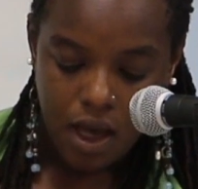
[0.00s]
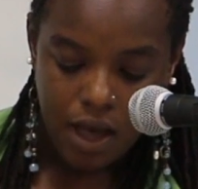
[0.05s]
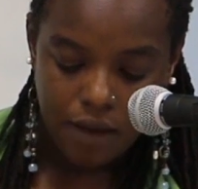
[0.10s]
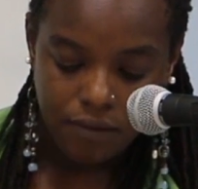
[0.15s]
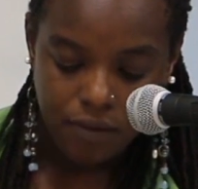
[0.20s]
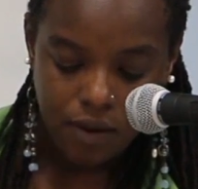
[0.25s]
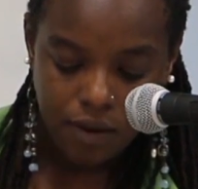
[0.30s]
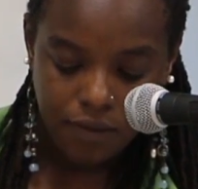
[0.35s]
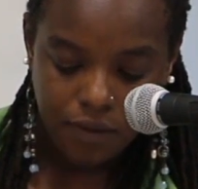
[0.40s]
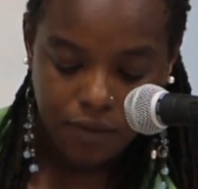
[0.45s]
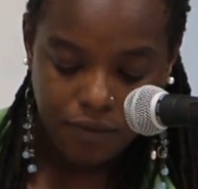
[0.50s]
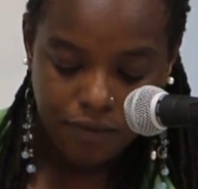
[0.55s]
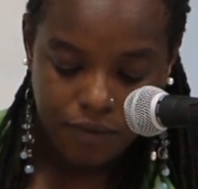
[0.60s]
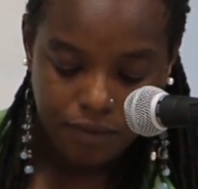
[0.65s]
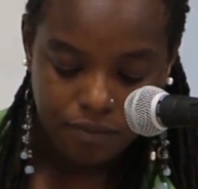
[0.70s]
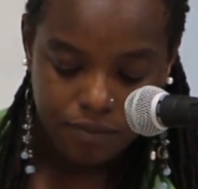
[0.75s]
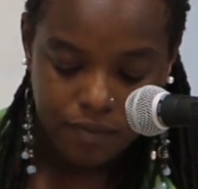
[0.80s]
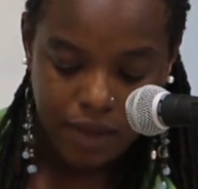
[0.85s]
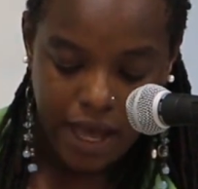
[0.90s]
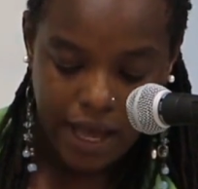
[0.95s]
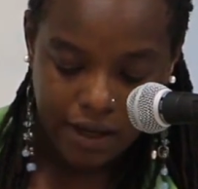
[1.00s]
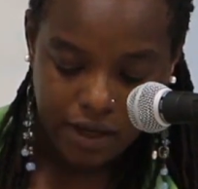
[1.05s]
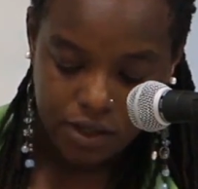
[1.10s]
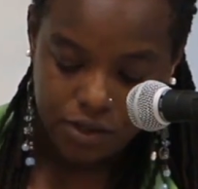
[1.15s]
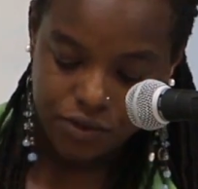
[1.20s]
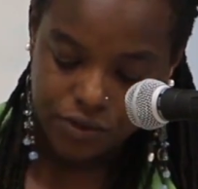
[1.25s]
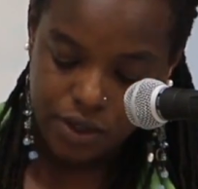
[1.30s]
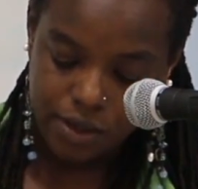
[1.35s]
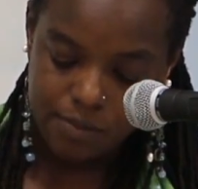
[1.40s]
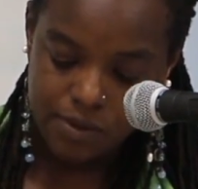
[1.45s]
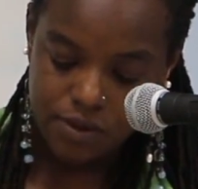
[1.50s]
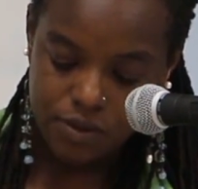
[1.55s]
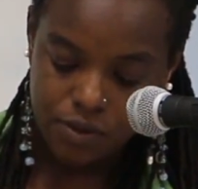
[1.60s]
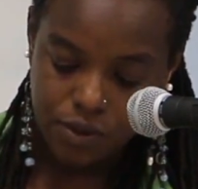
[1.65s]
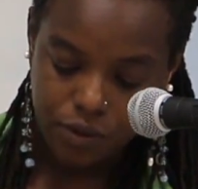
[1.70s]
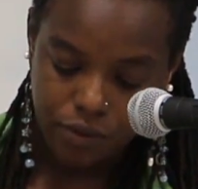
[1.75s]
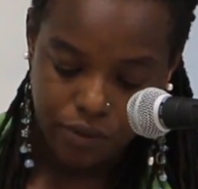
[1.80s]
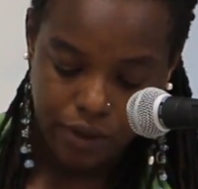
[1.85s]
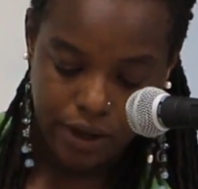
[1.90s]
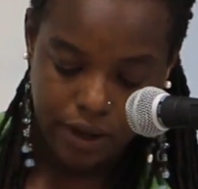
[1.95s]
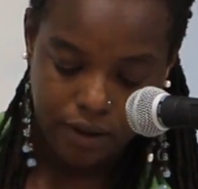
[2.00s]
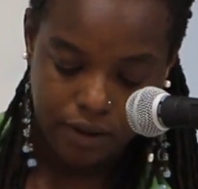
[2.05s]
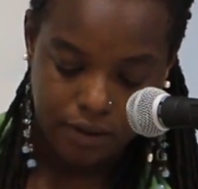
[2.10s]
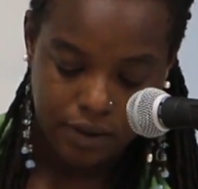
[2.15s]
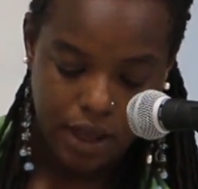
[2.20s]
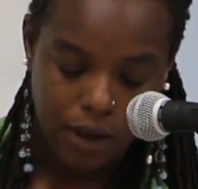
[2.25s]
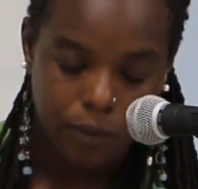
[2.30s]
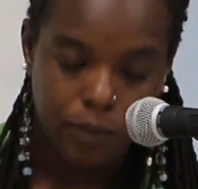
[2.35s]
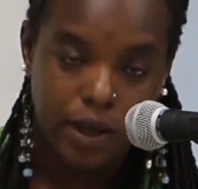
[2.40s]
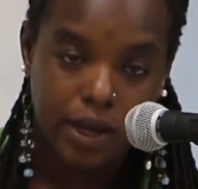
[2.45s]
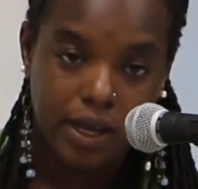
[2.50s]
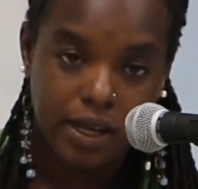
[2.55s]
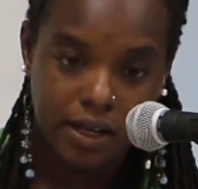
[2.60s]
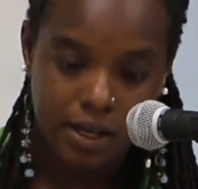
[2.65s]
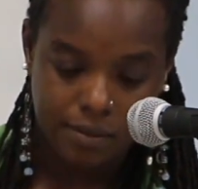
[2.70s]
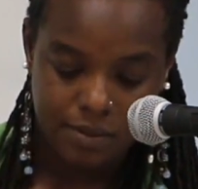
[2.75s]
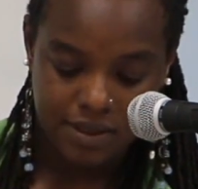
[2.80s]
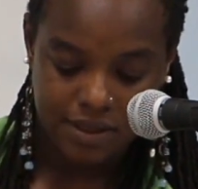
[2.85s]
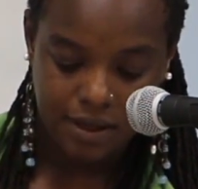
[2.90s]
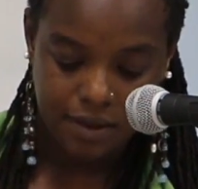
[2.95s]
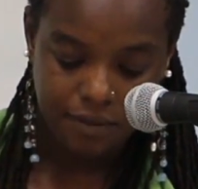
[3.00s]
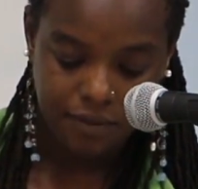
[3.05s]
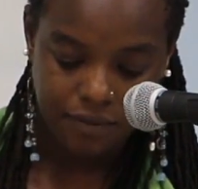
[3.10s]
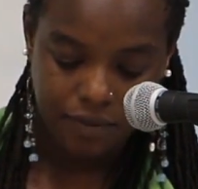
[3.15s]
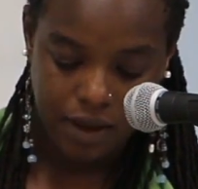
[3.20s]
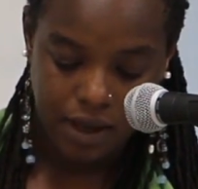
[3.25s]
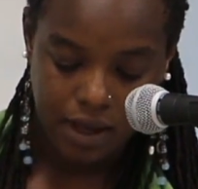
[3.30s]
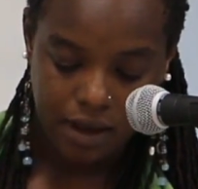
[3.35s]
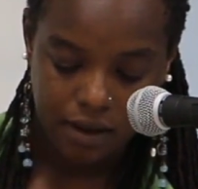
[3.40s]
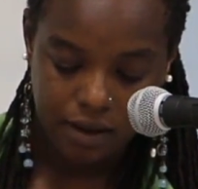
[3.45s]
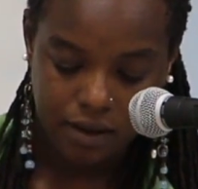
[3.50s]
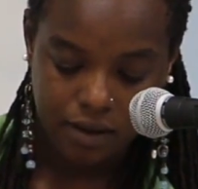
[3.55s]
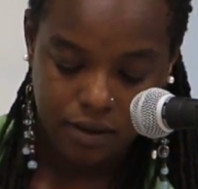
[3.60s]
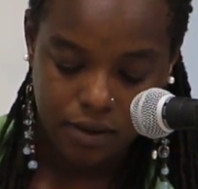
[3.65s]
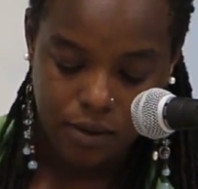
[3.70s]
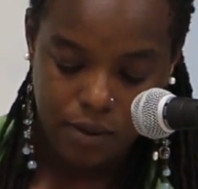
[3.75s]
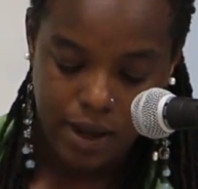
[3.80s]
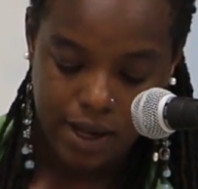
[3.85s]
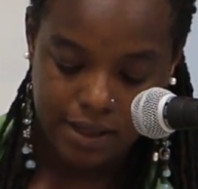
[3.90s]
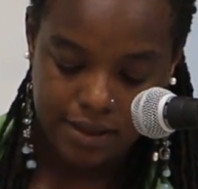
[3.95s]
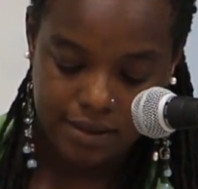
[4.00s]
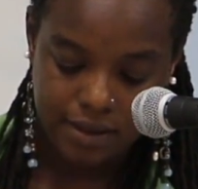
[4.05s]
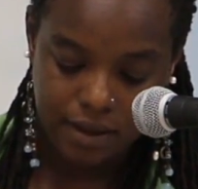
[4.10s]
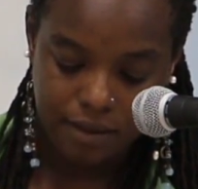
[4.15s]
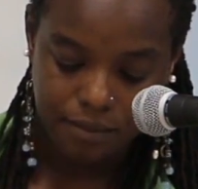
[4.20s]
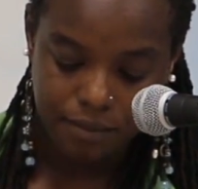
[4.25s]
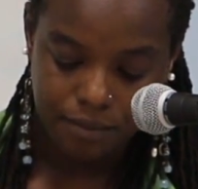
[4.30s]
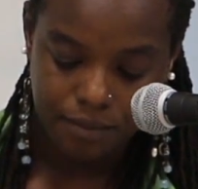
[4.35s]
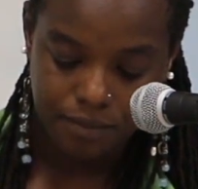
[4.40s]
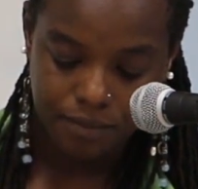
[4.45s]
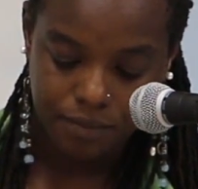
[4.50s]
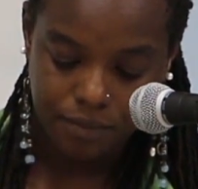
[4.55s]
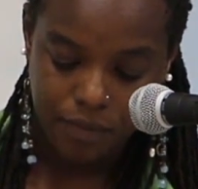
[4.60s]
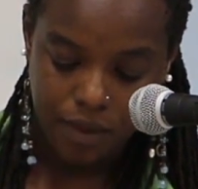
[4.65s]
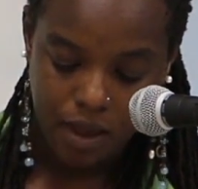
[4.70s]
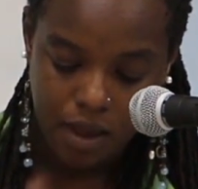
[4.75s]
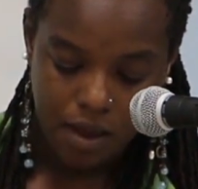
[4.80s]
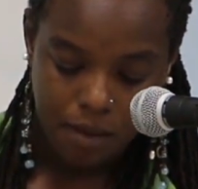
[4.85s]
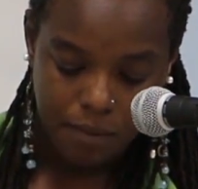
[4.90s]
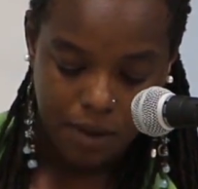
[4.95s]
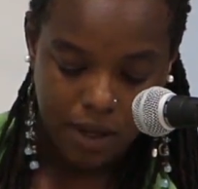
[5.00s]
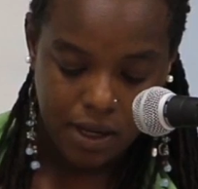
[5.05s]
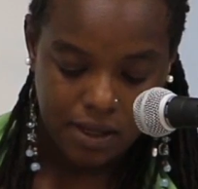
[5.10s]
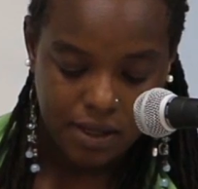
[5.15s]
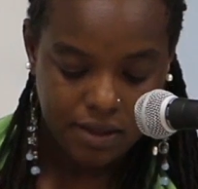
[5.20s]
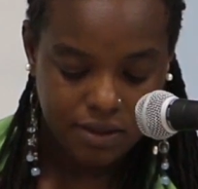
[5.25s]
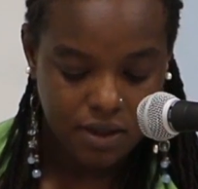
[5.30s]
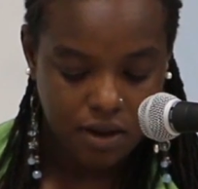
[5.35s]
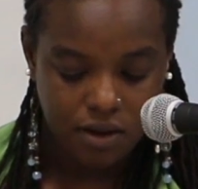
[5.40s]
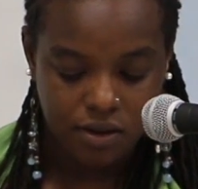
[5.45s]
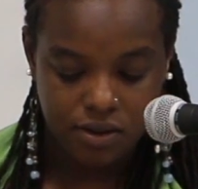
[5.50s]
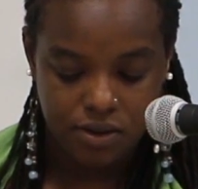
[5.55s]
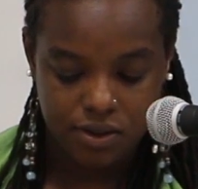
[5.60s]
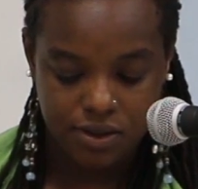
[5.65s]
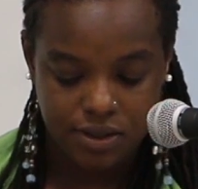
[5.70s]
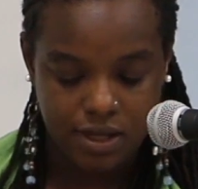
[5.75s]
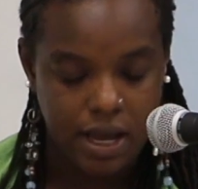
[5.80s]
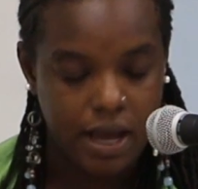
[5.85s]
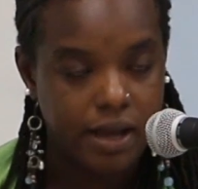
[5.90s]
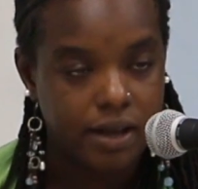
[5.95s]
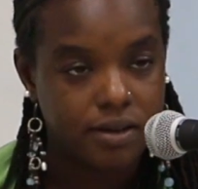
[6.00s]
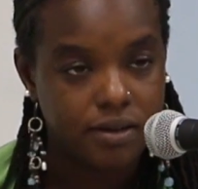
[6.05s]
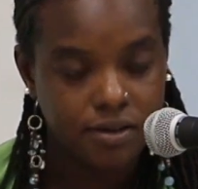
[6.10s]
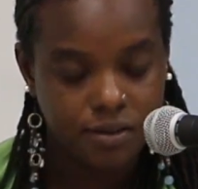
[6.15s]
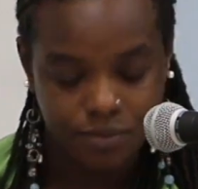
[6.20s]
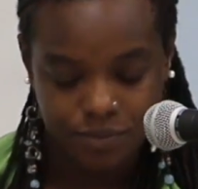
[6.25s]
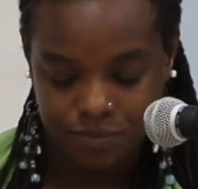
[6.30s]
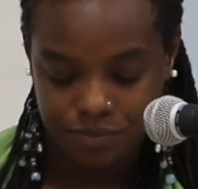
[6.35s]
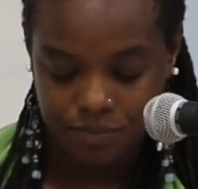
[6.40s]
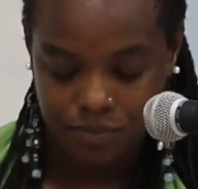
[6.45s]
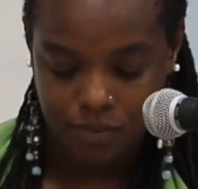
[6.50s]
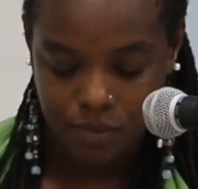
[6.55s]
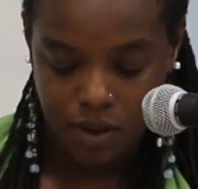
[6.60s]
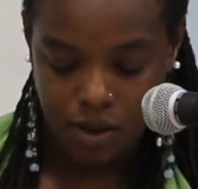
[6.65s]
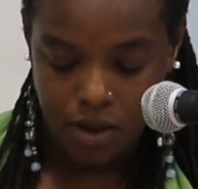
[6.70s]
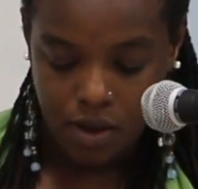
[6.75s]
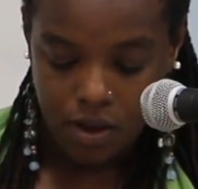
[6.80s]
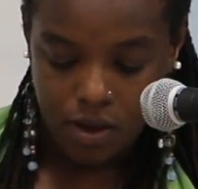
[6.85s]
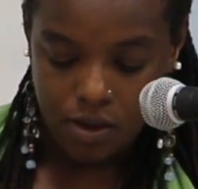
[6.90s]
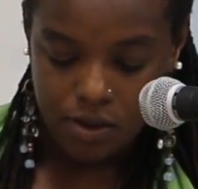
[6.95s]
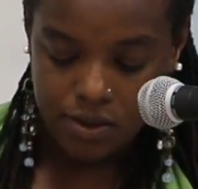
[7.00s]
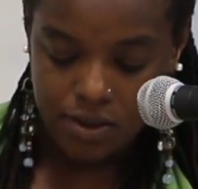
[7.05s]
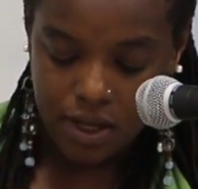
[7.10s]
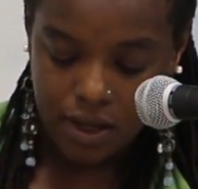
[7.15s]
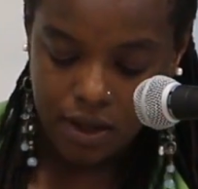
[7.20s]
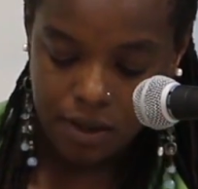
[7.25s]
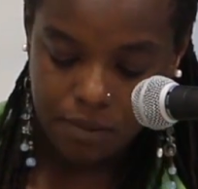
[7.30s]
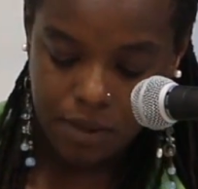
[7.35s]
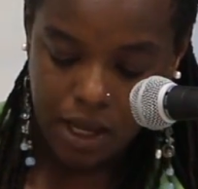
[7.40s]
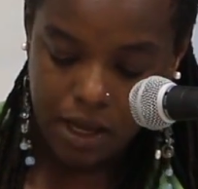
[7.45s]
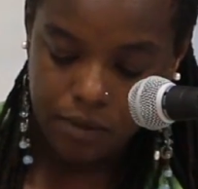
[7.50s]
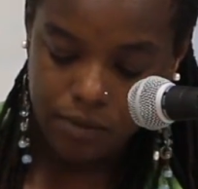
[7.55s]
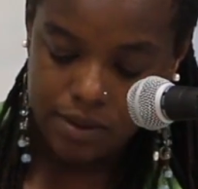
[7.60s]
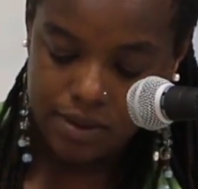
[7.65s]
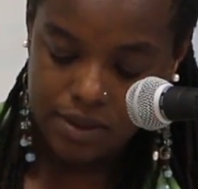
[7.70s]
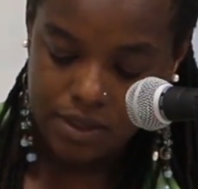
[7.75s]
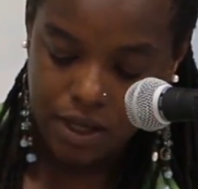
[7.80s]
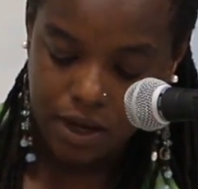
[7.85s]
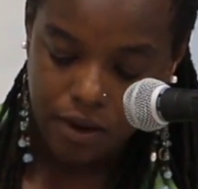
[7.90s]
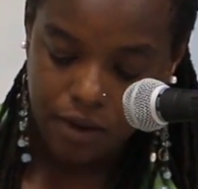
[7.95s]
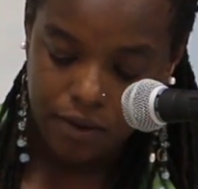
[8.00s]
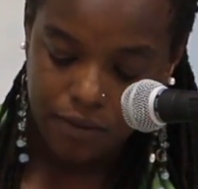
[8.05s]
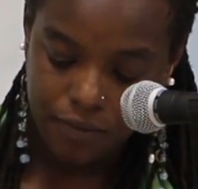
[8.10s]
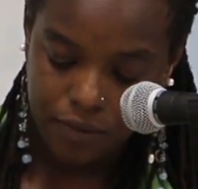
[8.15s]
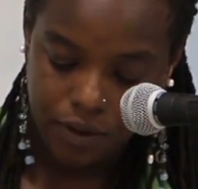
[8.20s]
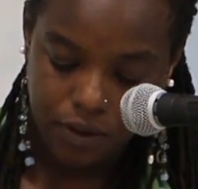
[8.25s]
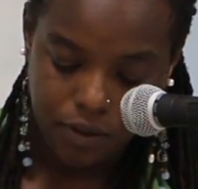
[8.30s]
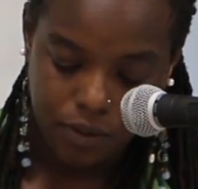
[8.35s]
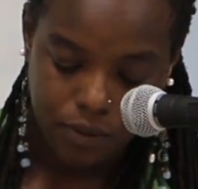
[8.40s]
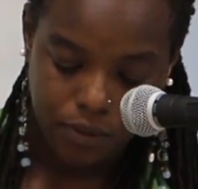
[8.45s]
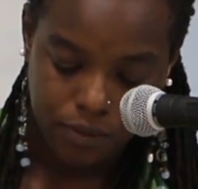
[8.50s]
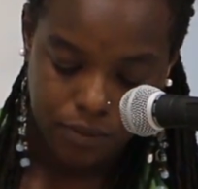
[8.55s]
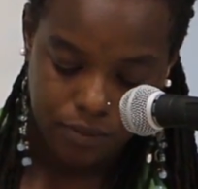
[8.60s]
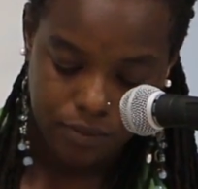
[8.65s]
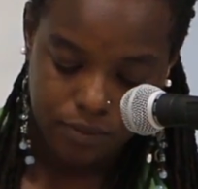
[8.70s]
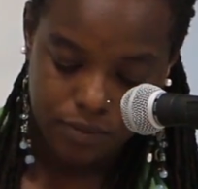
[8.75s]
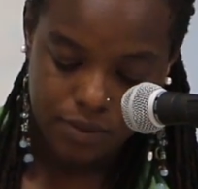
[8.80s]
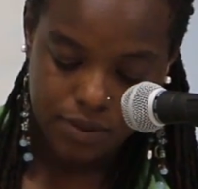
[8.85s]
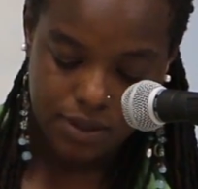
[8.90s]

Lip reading: Have you ever had a dream so real that waking up seemed fake? You ask him, but he doesn't understand. You tell him that it was scary for you